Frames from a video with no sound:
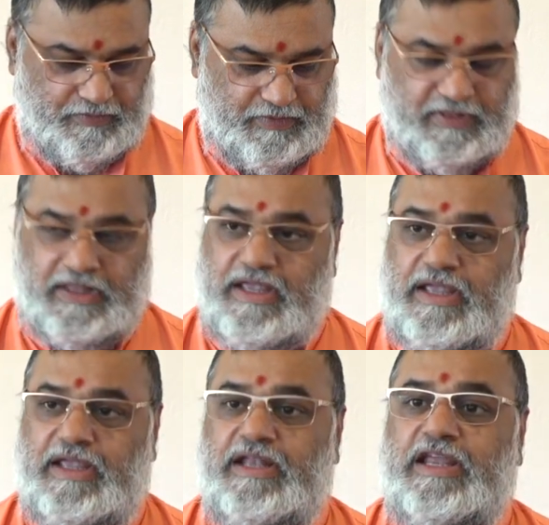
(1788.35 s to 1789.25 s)

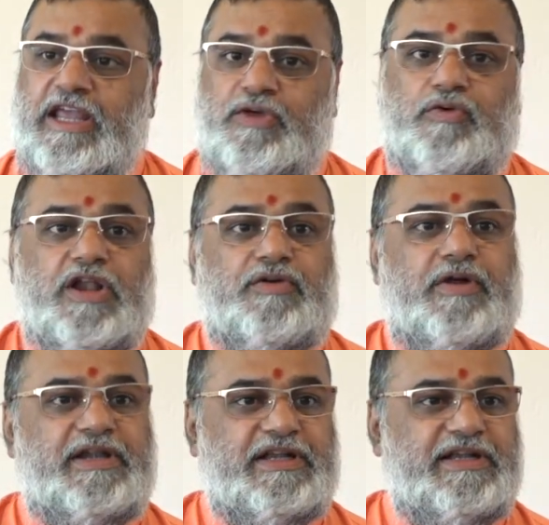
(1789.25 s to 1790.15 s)
they in equal
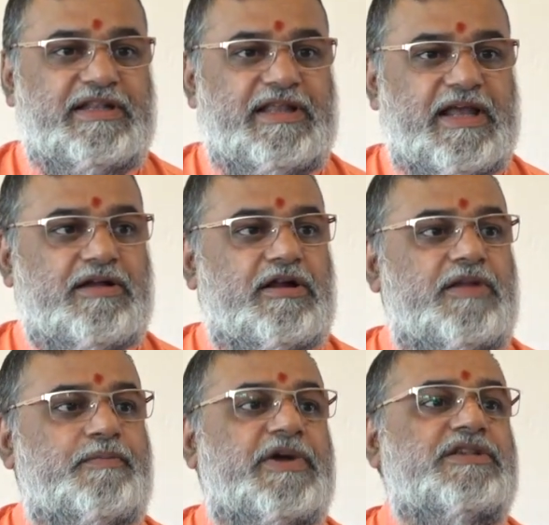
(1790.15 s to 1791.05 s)
quantity they are
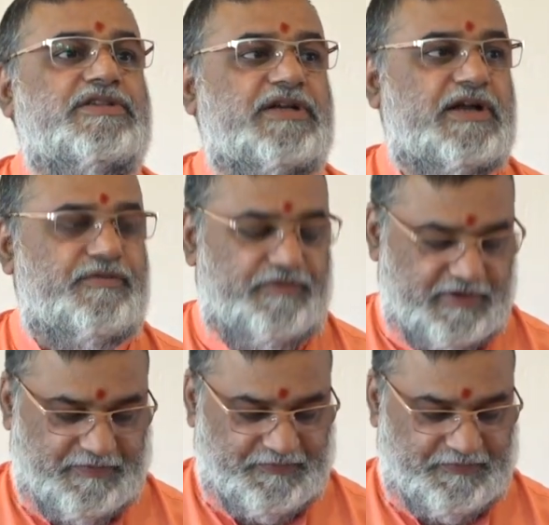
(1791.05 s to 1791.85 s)
called Panchagavya.